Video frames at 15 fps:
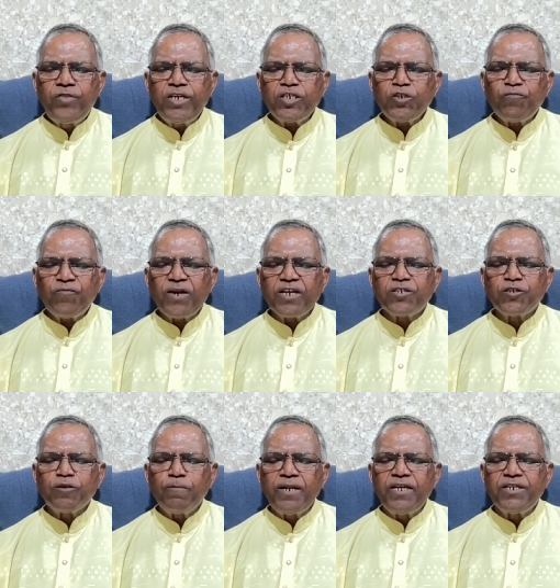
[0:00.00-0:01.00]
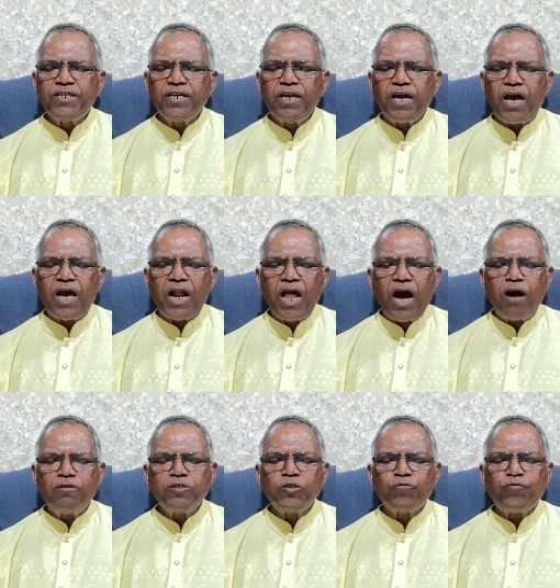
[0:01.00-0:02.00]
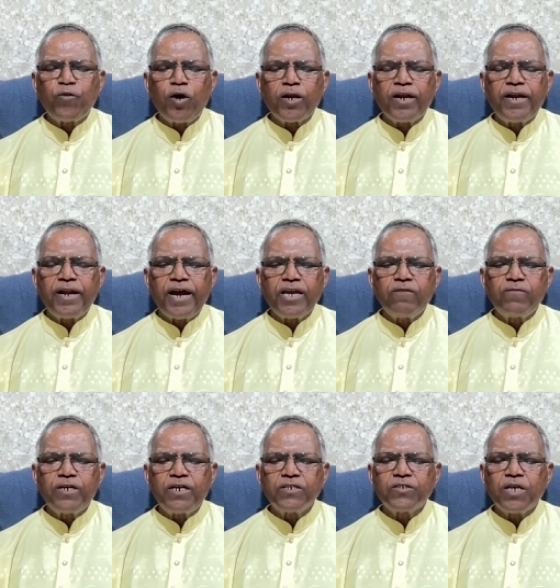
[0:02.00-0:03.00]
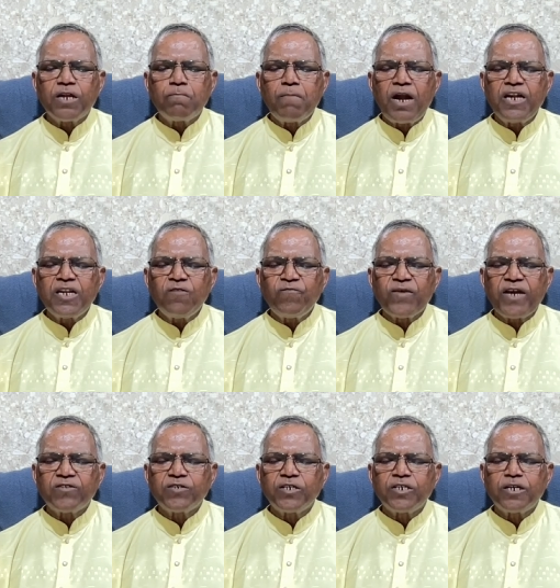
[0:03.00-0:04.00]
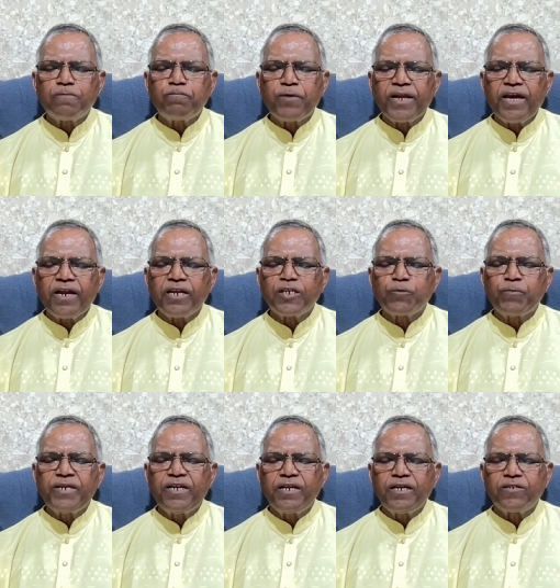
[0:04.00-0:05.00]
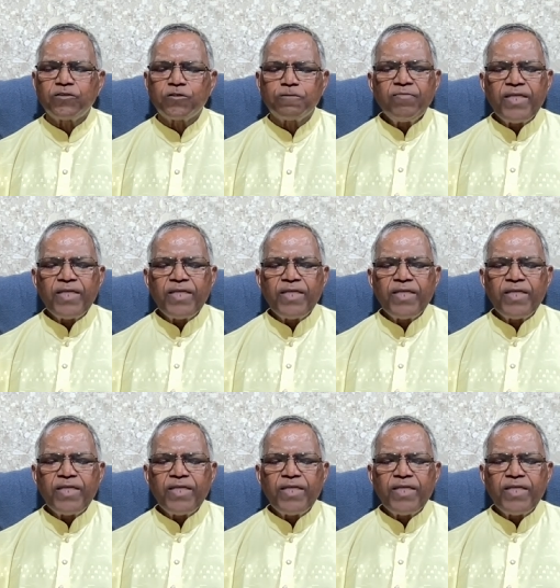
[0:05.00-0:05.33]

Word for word: This flexibility allows for a diverse and multifaceted prayer experience